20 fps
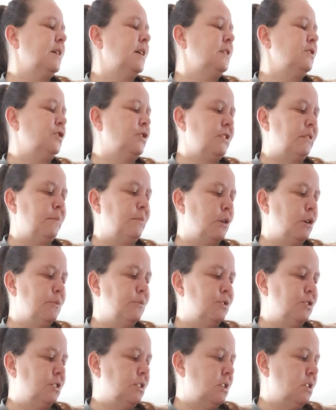had chicken
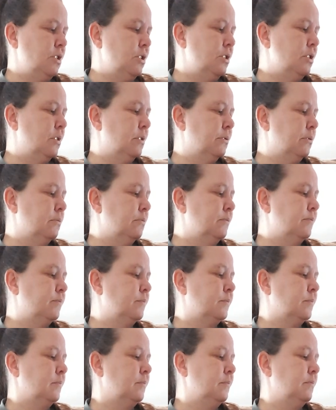parmesan, you know
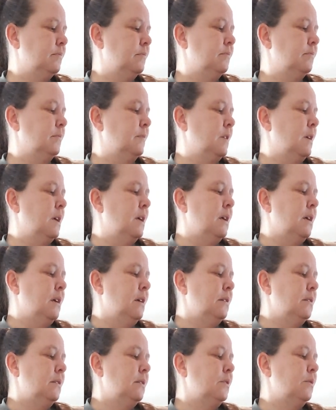
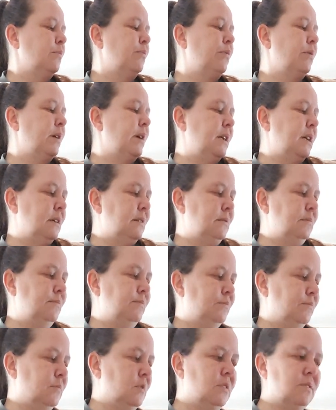that the breading
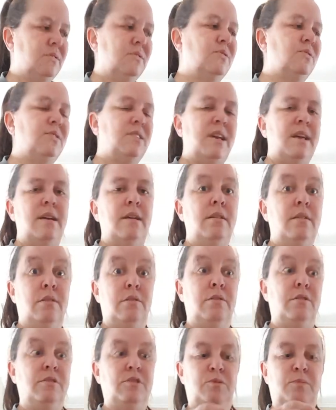doesn't stay
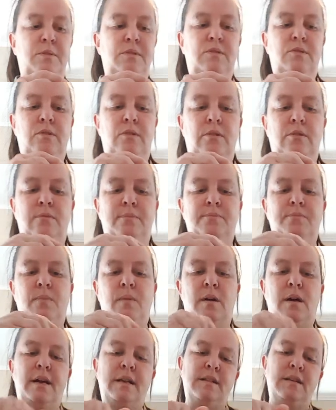crispy. So
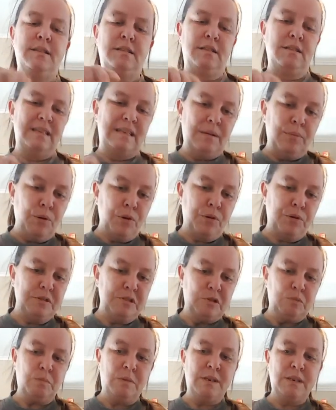I like to double
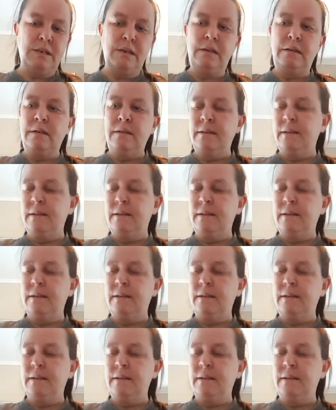crisp mine.